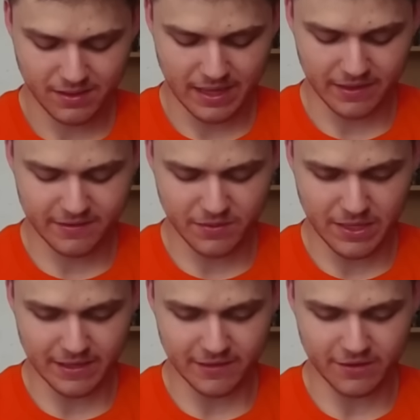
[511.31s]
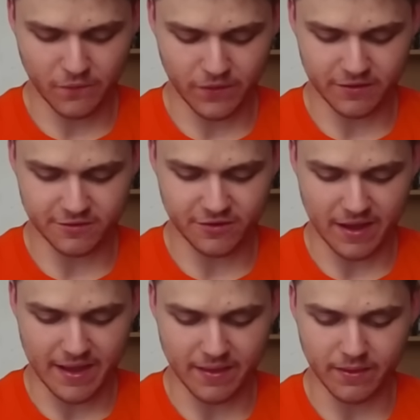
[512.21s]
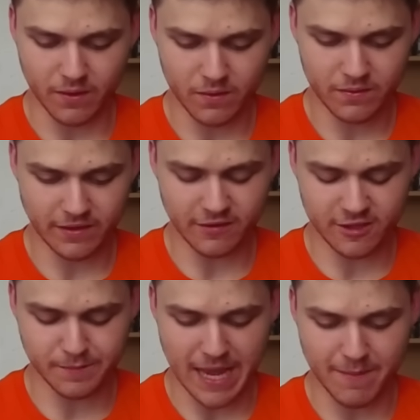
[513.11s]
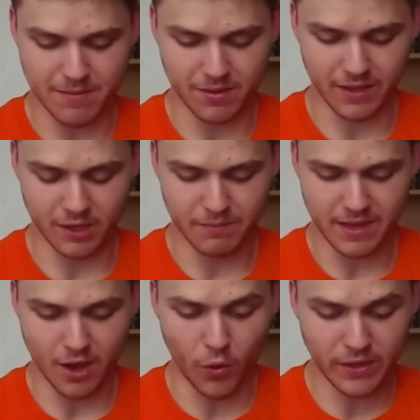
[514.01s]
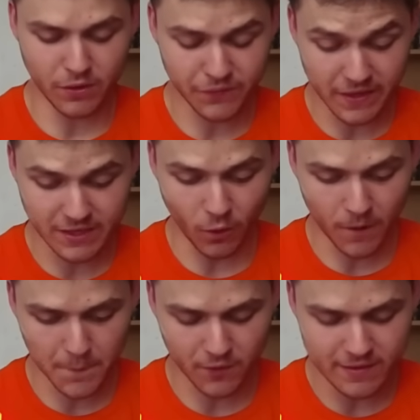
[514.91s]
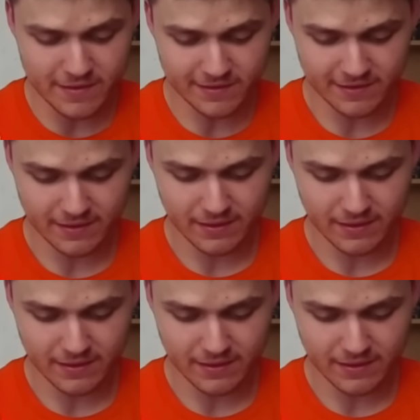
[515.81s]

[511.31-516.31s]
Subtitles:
Okay, let's see what he does here for this giant, though. Let's just spam him a little bit. Oh, he goes for that Dark Prince?